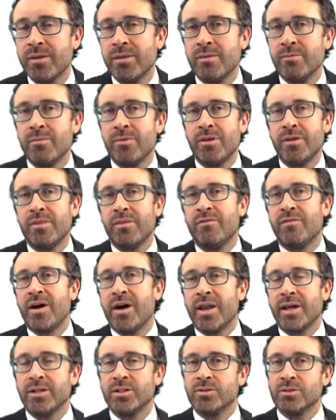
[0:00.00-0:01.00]
within the
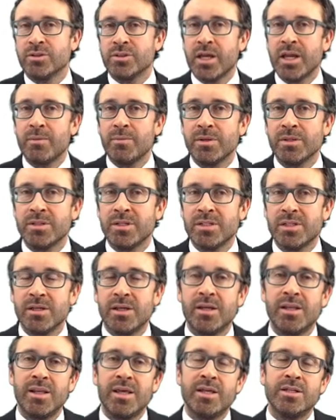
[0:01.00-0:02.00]
financial statement, is
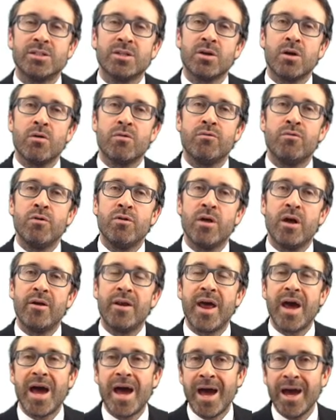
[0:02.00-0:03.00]
it? It needs to go through there
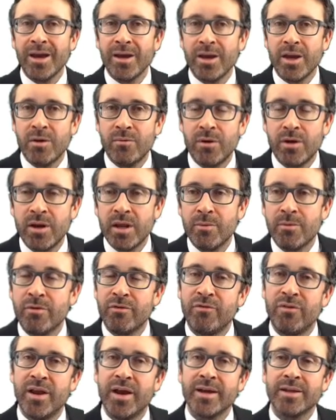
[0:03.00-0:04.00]
and accurately
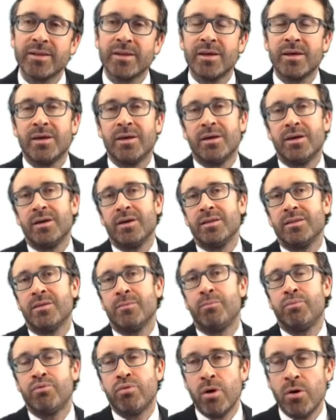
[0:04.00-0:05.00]
reflect
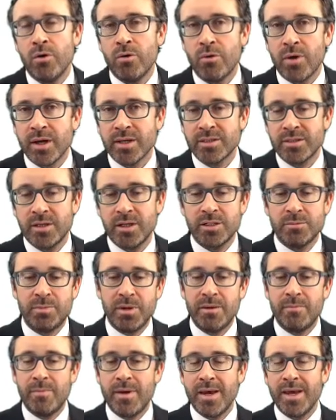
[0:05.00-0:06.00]
the progress that has
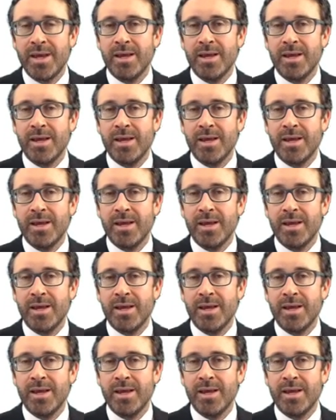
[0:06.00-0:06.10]
been